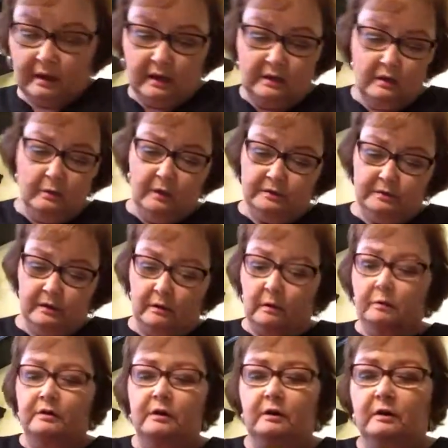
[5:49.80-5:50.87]
I know I saw,
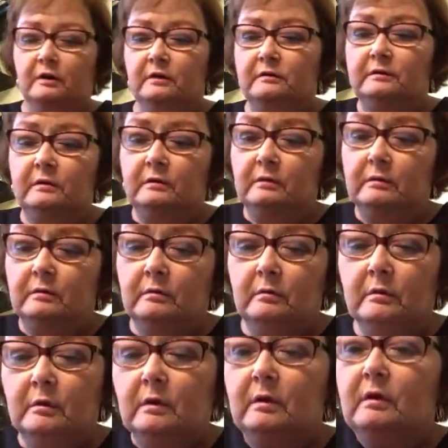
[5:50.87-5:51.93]
oh, there it is.
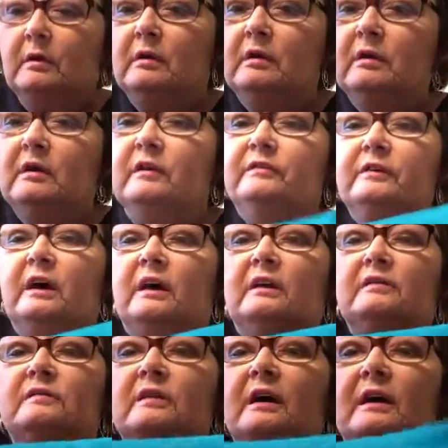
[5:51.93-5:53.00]
It's got
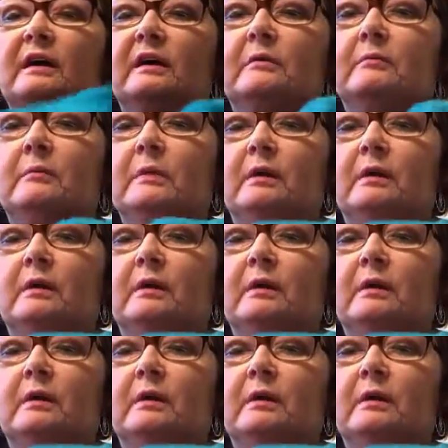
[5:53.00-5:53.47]
his name